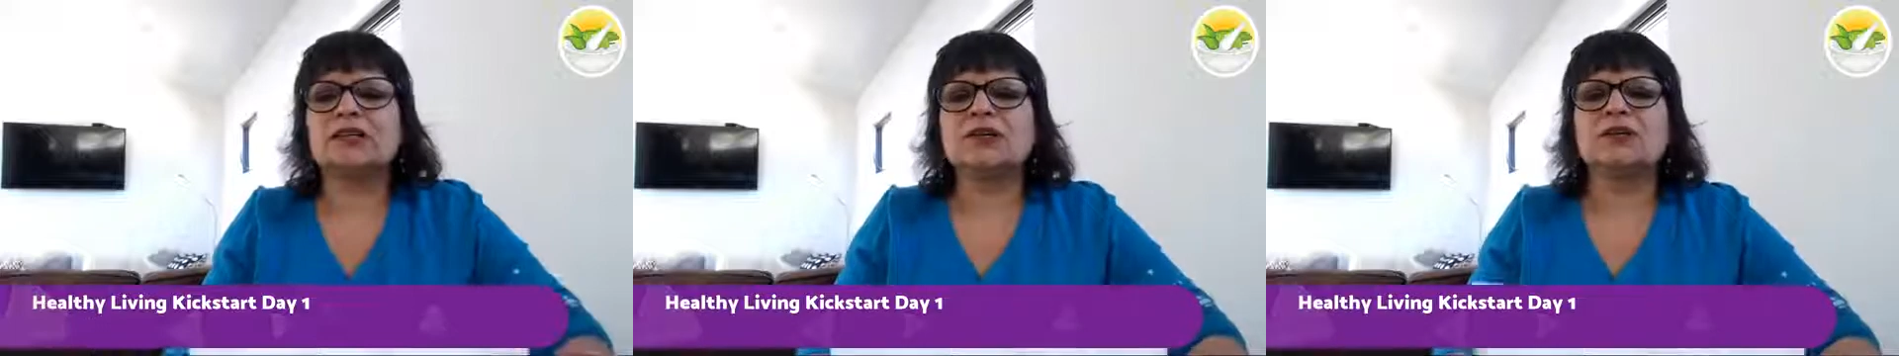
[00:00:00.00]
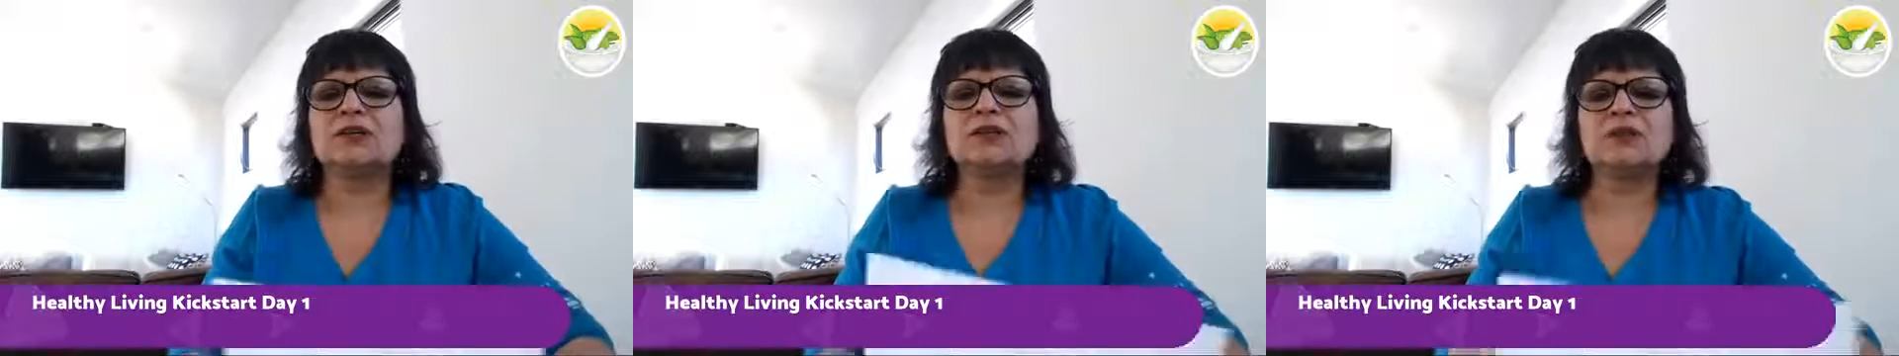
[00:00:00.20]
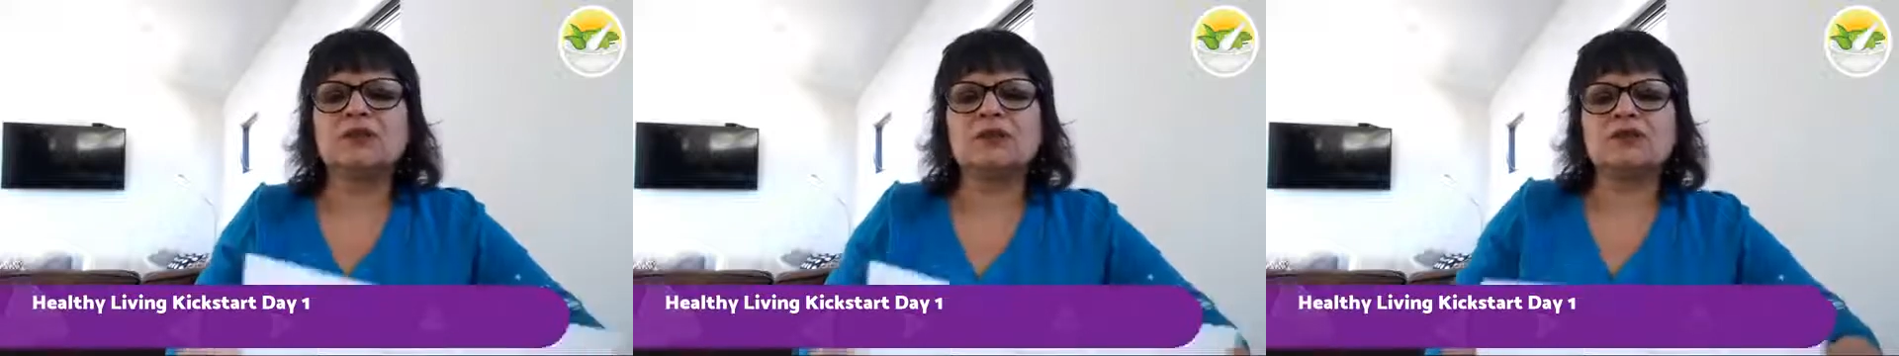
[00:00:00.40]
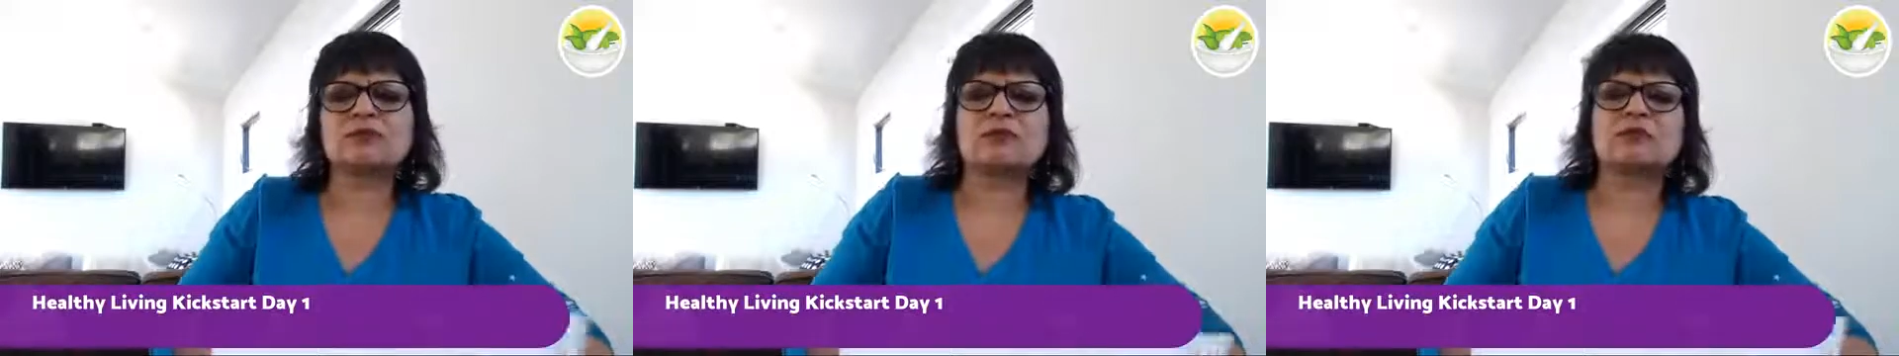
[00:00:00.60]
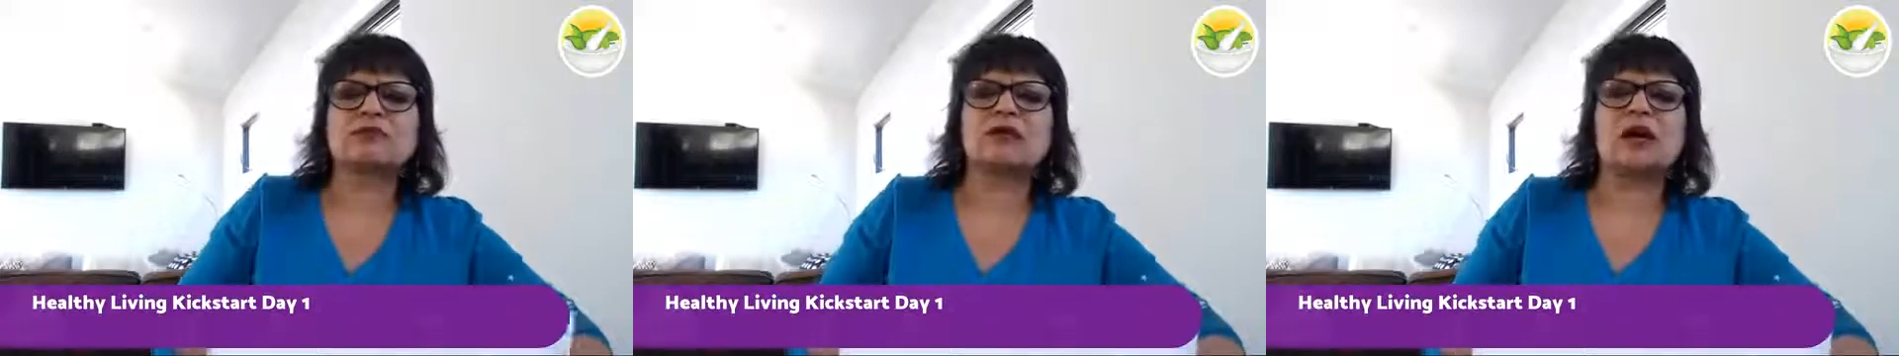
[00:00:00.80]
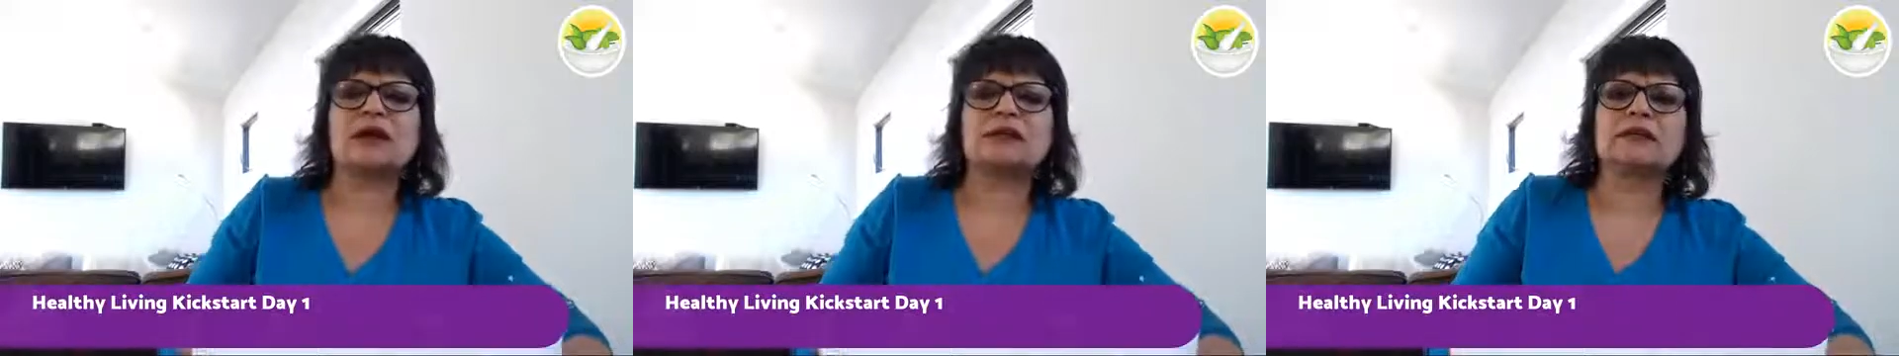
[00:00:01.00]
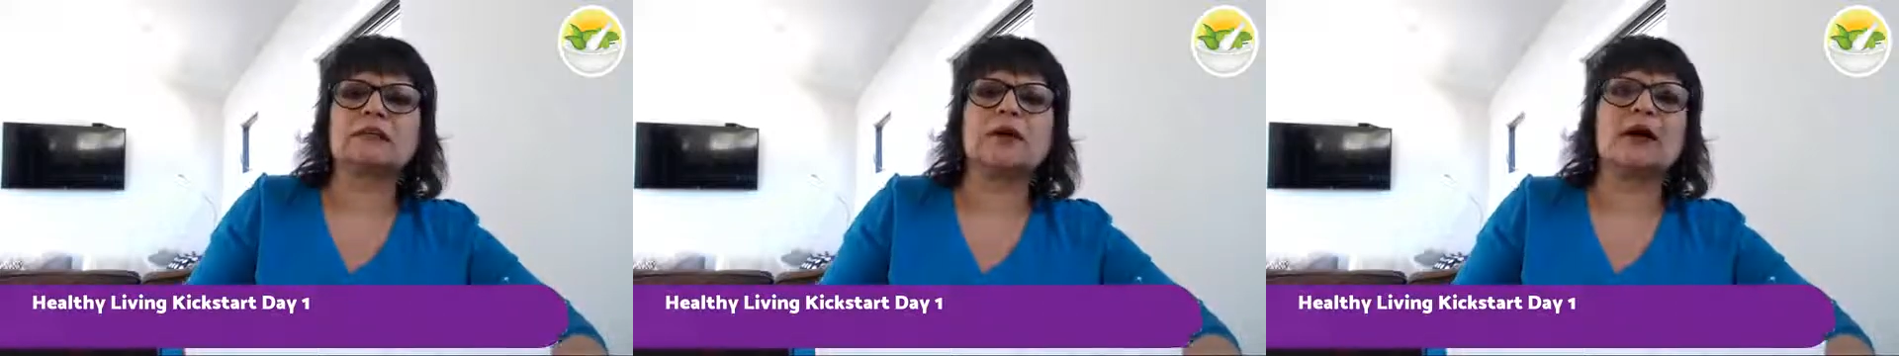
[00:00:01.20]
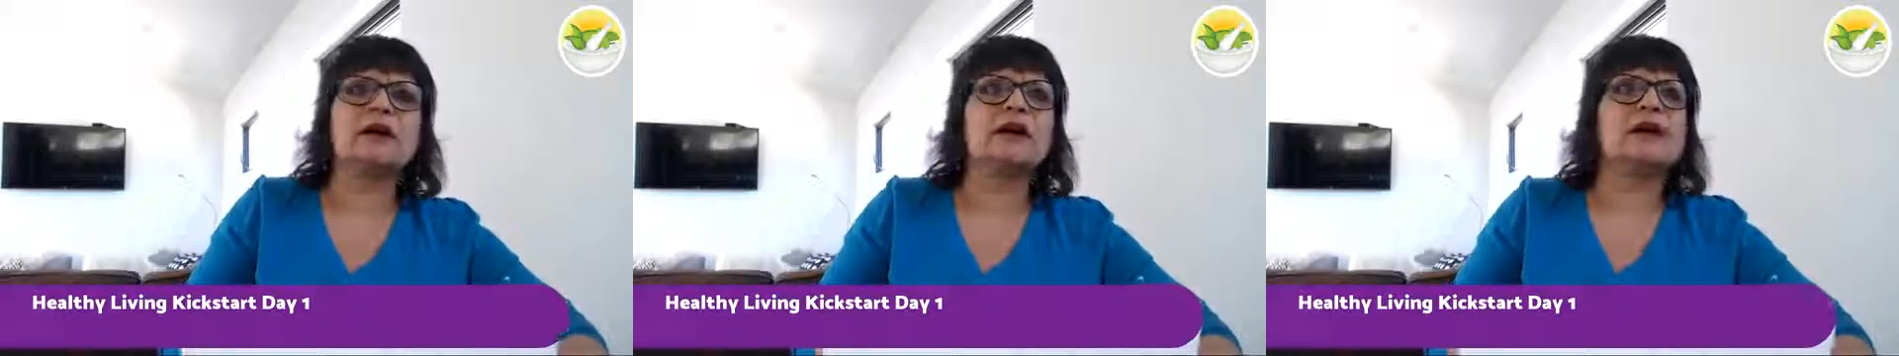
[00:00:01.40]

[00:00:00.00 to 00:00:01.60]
Who knows what I'm talking about?